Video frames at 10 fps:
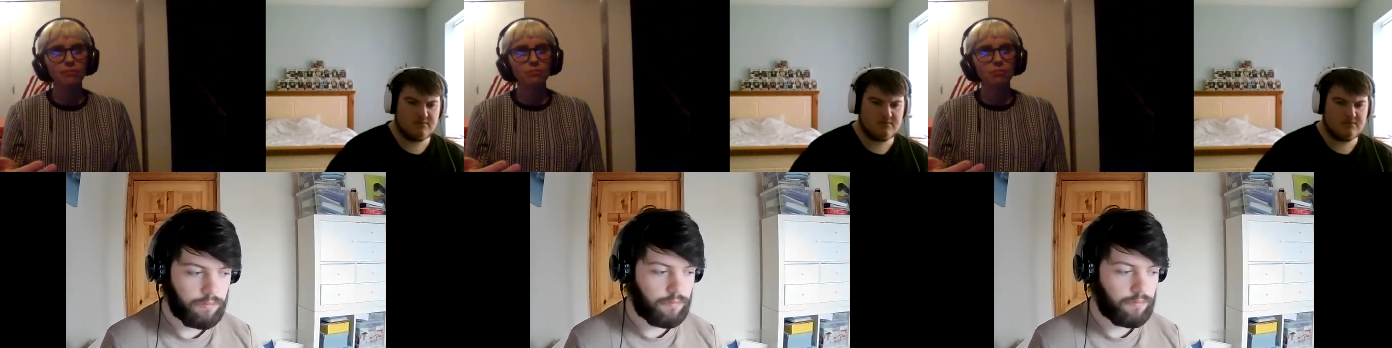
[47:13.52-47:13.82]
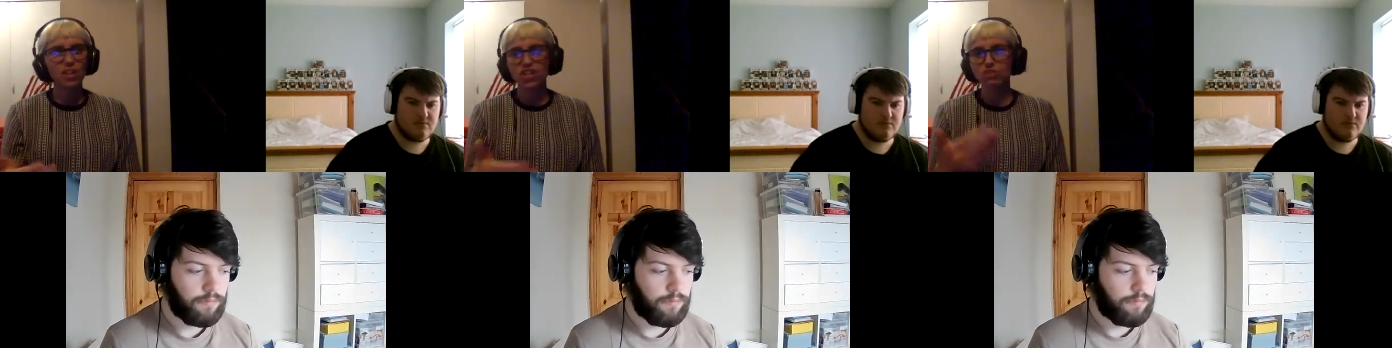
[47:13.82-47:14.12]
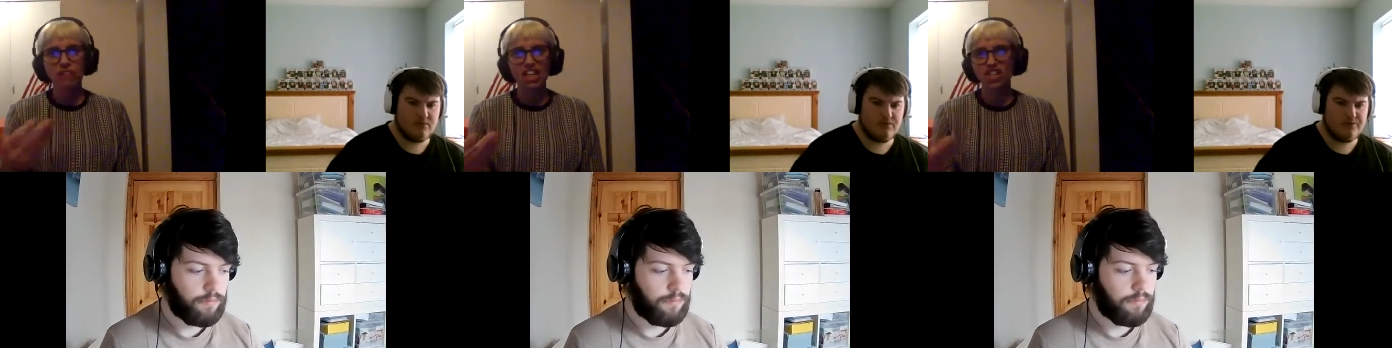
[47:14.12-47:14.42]
Speaker 1: Once you're
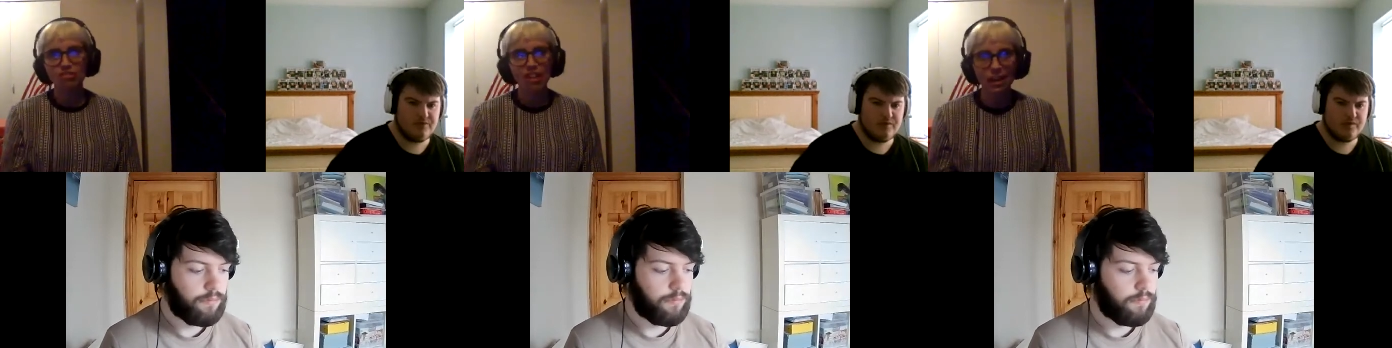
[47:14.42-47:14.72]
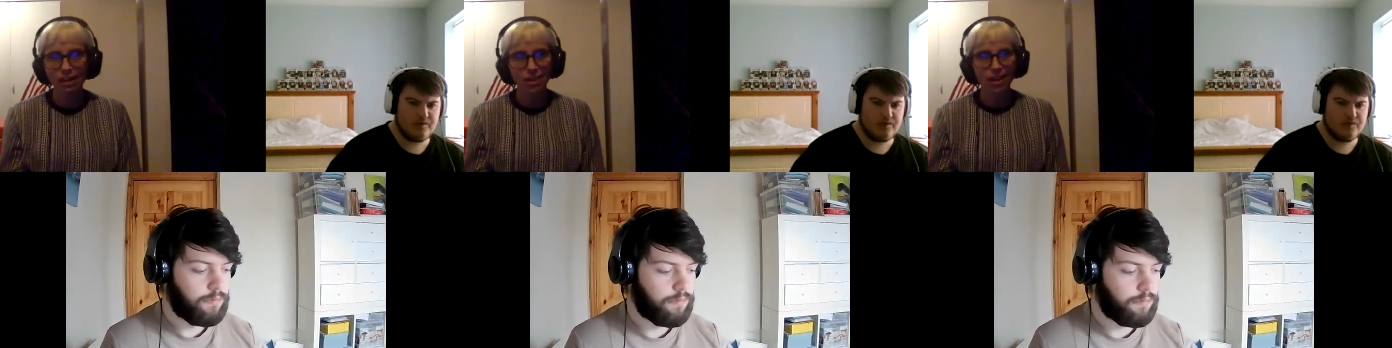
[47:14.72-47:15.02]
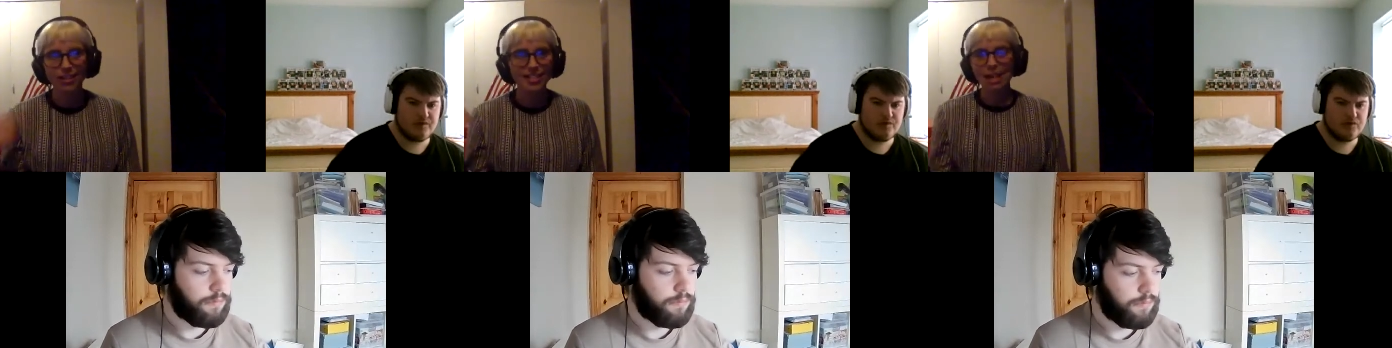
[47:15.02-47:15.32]
in, and
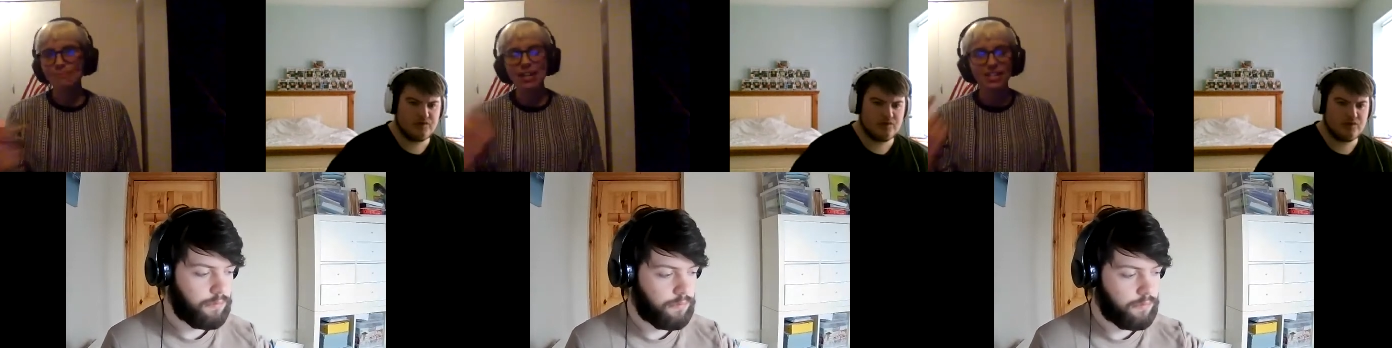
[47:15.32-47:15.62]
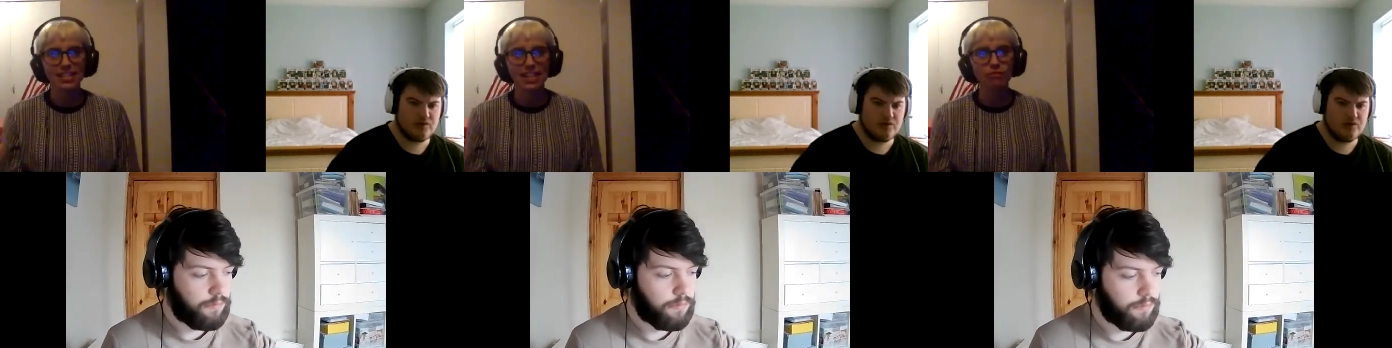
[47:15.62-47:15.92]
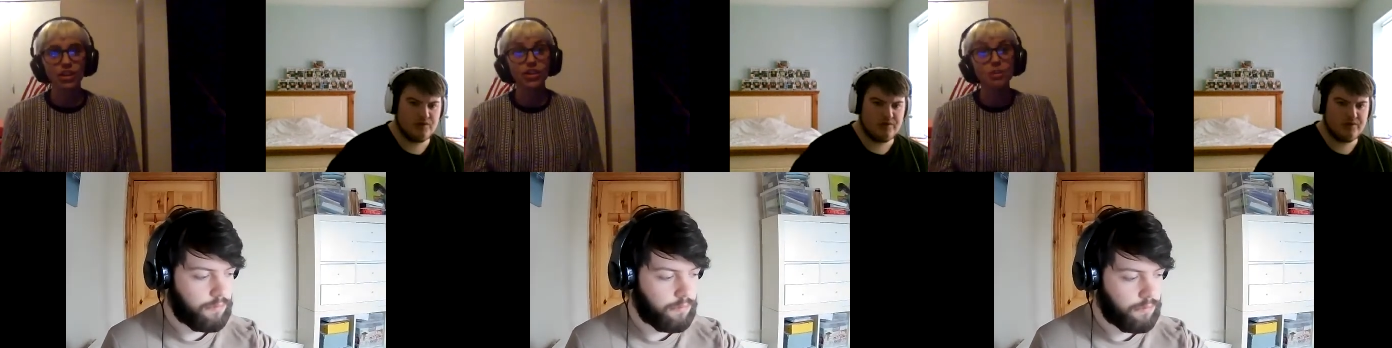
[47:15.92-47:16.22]
the same actors get
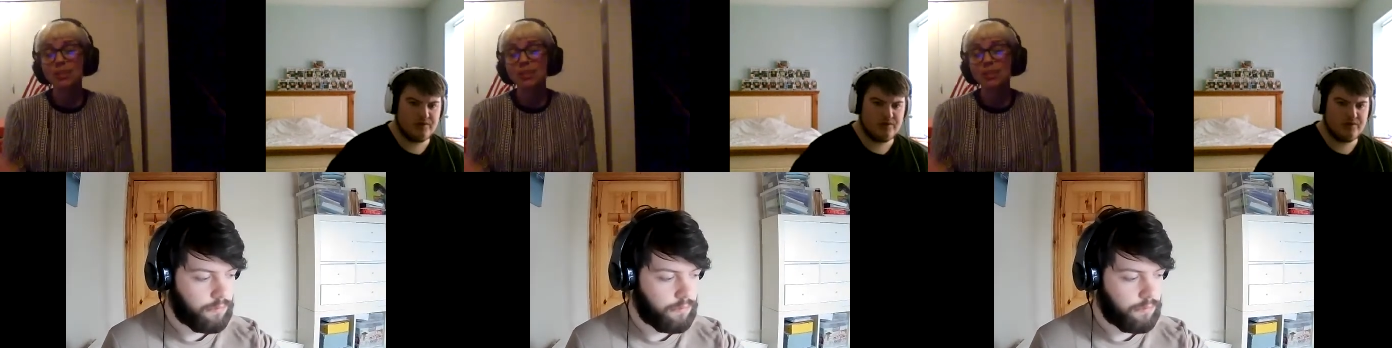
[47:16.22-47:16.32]
reused.